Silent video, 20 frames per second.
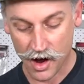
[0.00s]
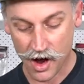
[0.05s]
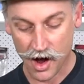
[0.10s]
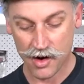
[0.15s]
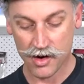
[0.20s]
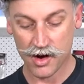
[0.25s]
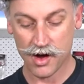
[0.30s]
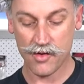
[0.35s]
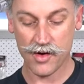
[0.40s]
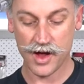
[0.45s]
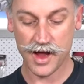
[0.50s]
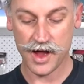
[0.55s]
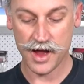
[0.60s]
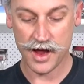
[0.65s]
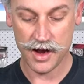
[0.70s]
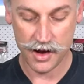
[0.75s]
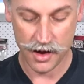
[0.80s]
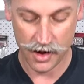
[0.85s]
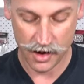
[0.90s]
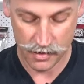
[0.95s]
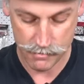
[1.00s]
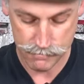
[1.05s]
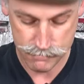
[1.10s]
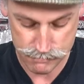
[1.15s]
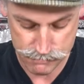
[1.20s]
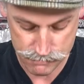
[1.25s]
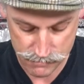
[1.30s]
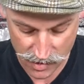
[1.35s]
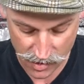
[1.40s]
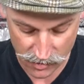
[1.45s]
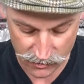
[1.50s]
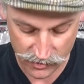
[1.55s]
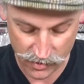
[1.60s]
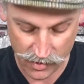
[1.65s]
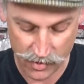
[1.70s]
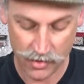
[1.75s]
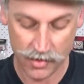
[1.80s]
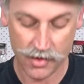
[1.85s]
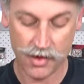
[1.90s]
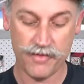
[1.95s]
I'll go ahead, I'll
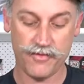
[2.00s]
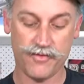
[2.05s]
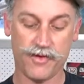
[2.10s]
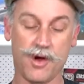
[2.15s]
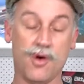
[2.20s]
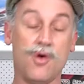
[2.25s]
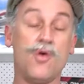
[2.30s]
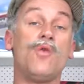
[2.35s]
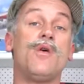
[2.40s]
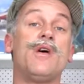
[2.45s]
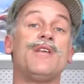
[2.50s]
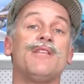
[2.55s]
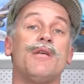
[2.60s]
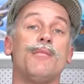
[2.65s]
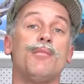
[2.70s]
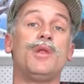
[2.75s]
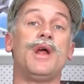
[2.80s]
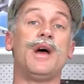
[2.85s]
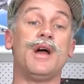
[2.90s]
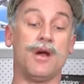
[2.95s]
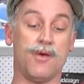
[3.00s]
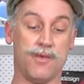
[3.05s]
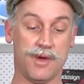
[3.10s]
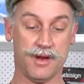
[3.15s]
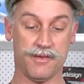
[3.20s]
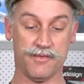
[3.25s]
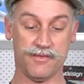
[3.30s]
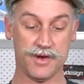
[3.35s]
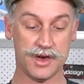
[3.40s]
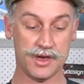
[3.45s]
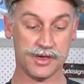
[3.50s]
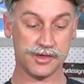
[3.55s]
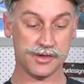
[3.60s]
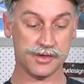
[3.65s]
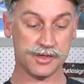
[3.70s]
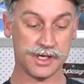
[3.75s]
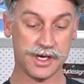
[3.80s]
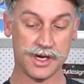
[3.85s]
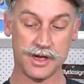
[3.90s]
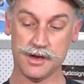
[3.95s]
turn it off. I always unplug it when I'm finished
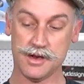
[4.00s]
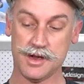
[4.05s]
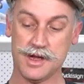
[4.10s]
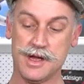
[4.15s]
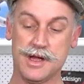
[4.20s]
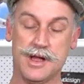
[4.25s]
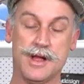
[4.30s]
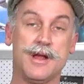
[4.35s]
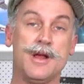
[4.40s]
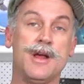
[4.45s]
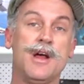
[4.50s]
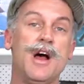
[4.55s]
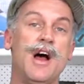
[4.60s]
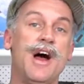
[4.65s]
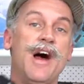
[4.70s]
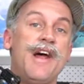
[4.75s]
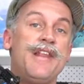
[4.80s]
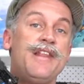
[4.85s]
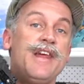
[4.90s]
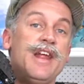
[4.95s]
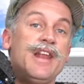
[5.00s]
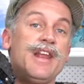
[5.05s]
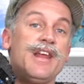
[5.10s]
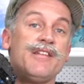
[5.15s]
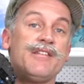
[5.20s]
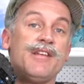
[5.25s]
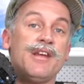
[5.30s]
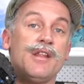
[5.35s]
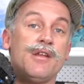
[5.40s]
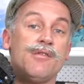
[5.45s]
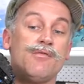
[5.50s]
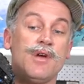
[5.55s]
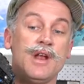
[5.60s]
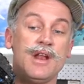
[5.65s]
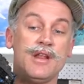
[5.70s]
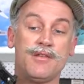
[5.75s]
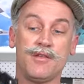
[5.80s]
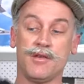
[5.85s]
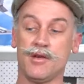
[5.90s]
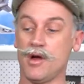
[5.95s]
using it. And that is either
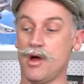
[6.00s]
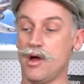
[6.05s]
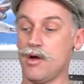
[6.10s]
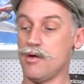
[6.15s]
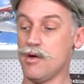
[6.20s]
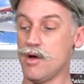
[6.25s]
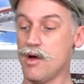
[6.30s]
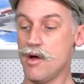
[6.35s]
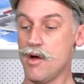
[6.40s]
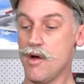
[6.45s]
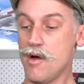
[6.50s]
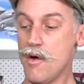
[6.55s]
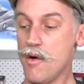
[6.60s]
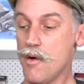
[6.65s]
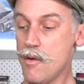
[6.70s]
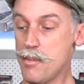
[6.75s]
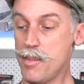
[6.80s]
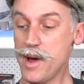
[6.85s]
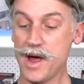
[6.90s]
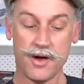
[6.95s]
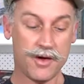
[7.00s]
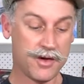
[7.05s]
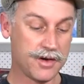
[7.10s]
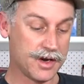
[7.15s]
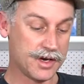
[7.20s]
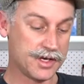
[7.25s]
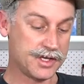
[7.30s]
ready to go back on the